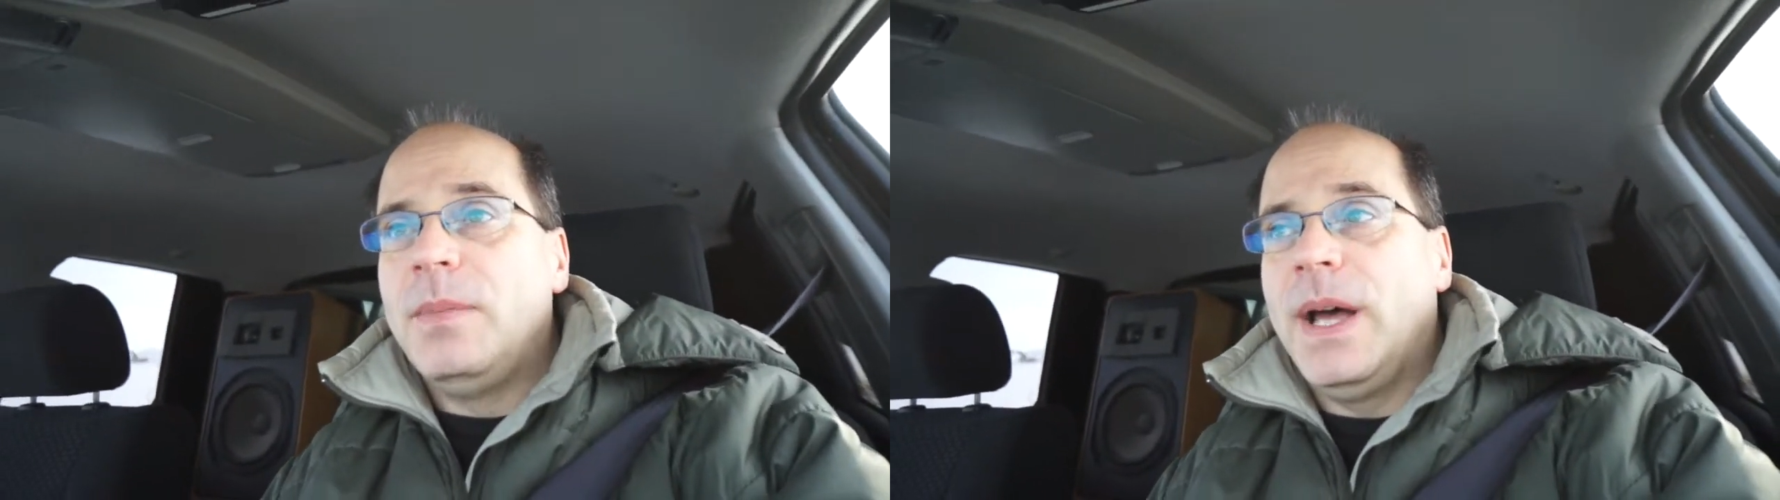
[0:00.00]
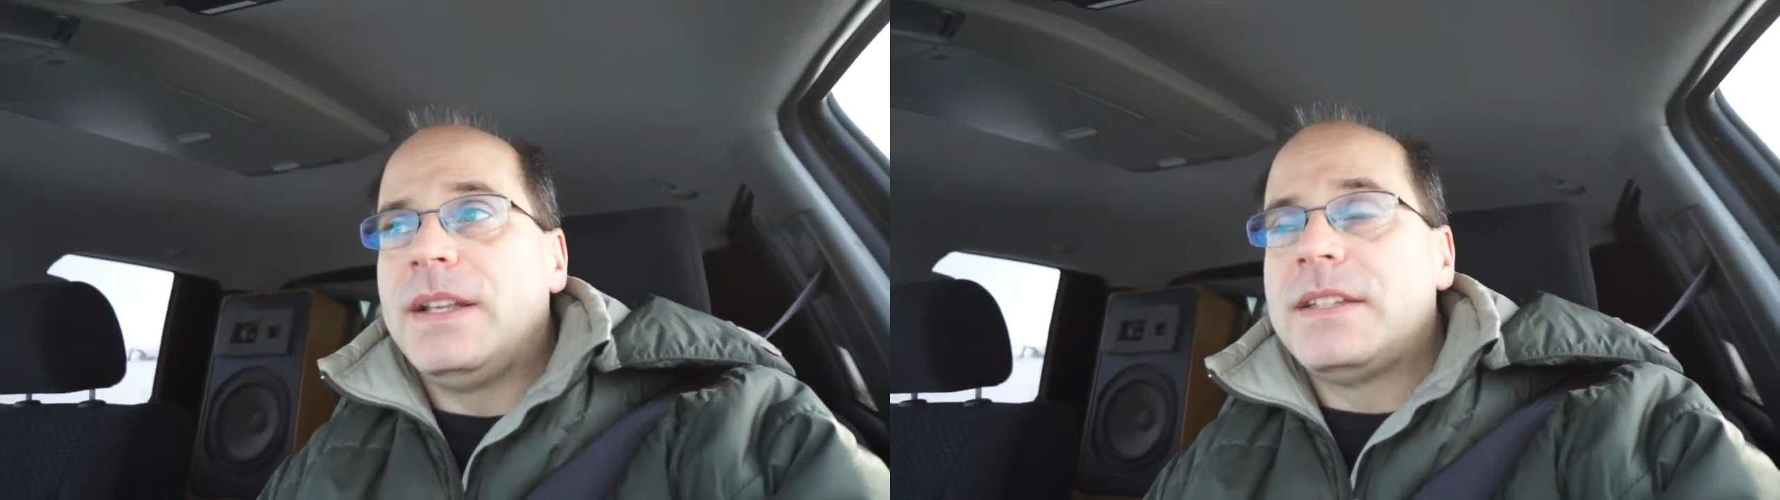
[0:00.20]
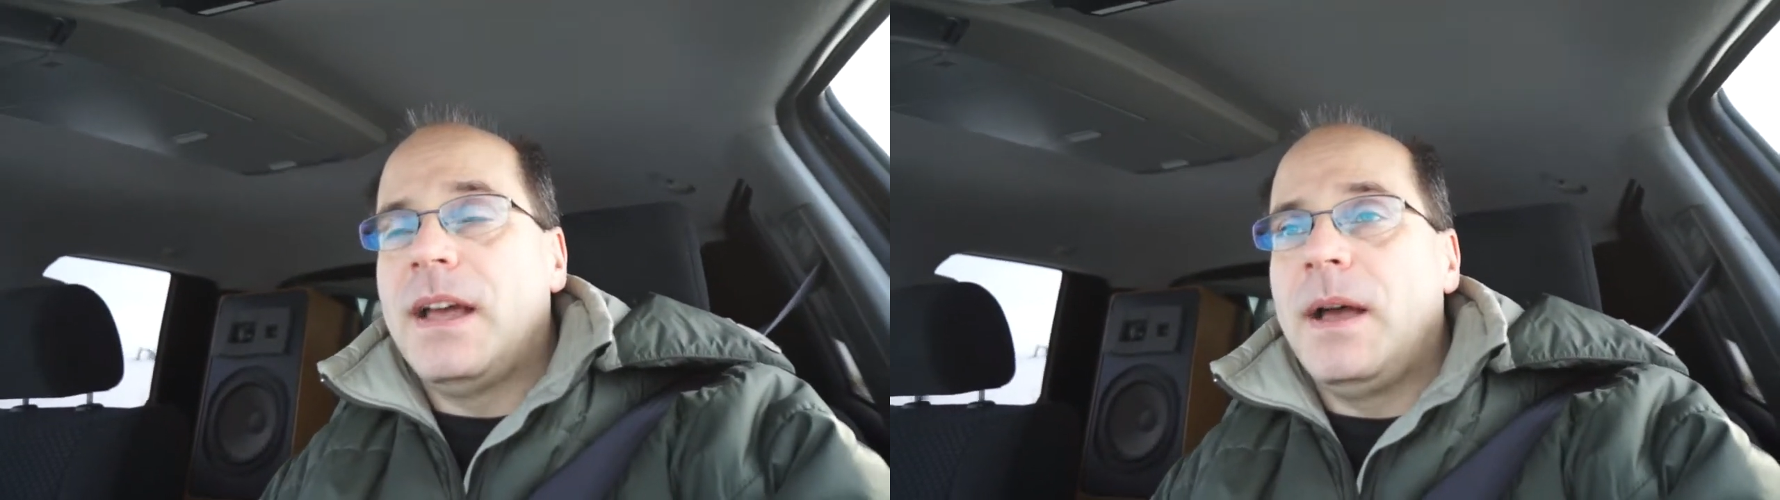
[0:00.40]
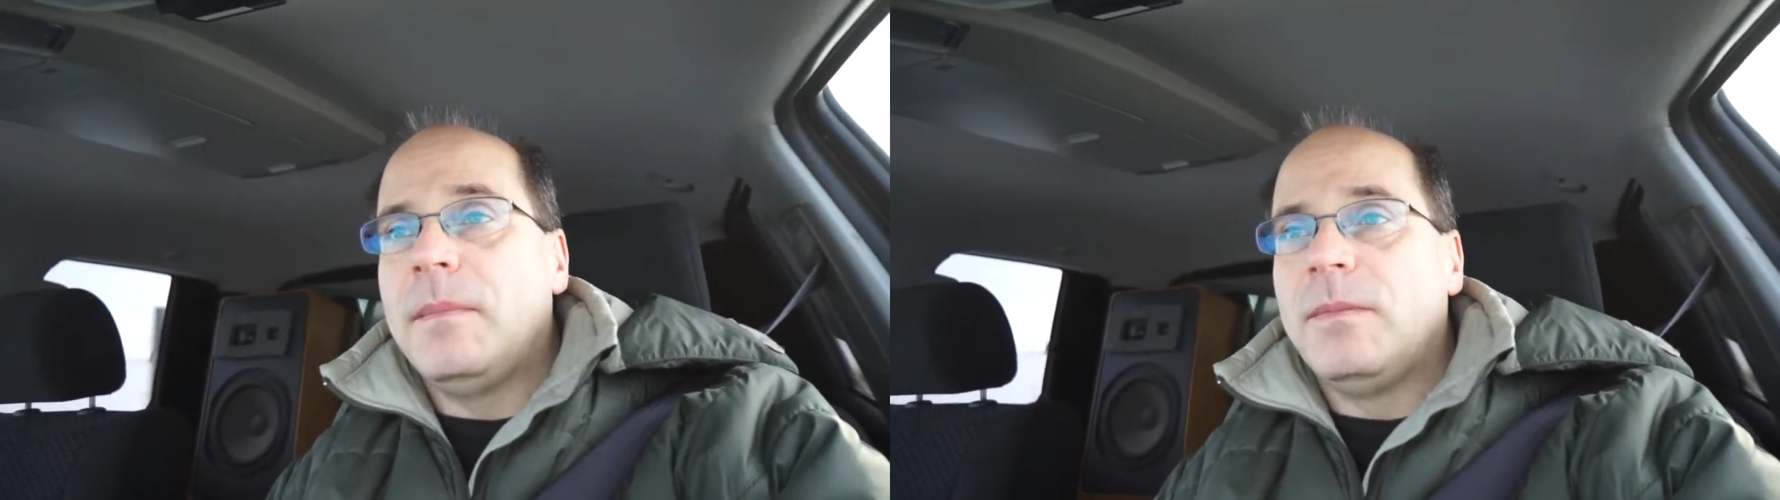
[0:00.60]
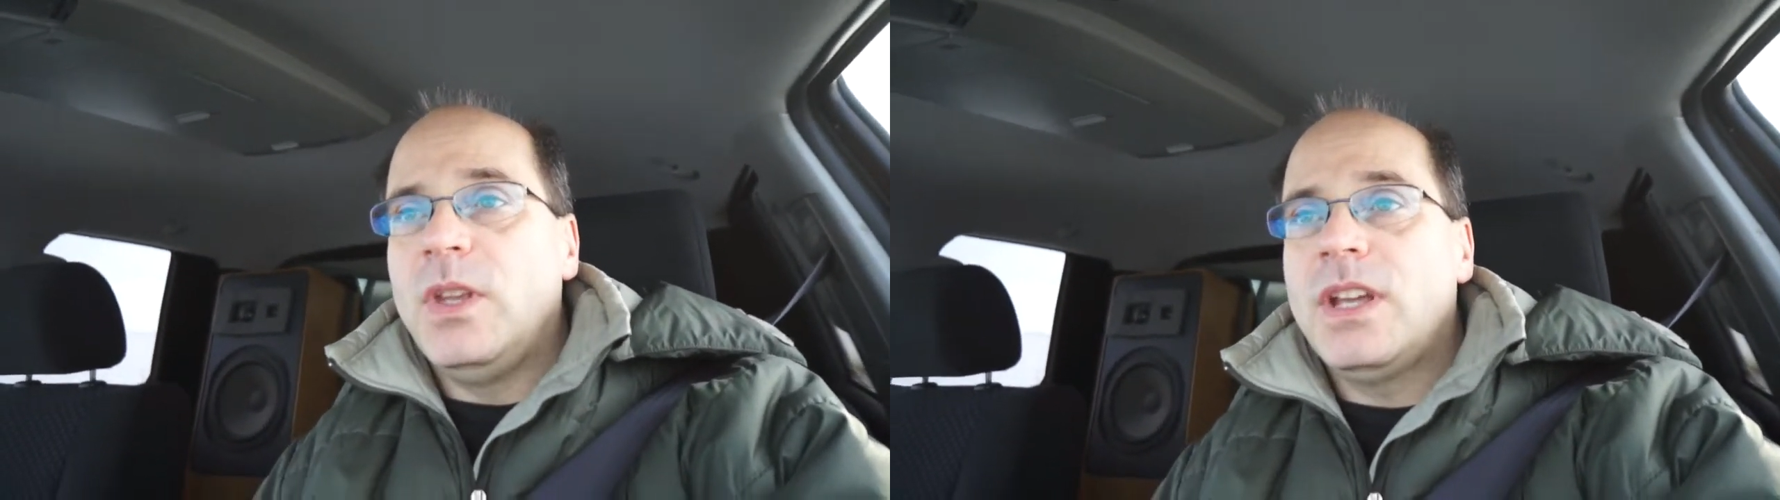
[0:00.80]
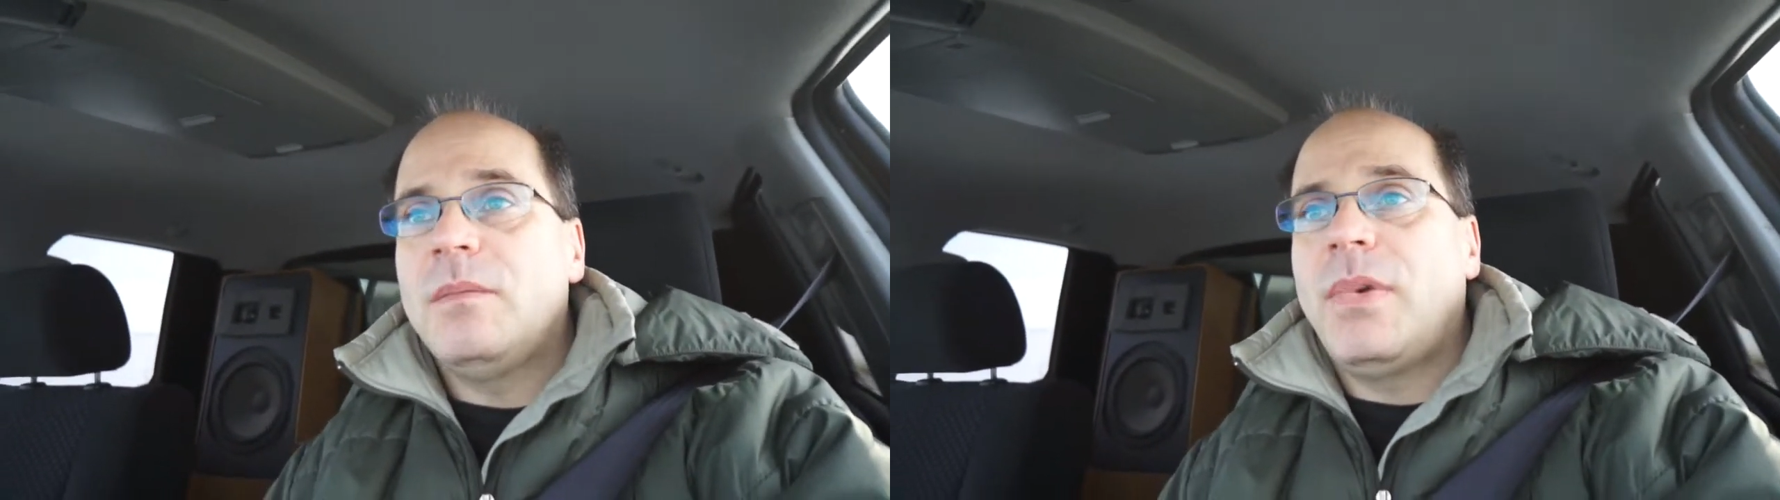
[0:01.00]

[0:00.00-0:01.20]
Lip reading: But you can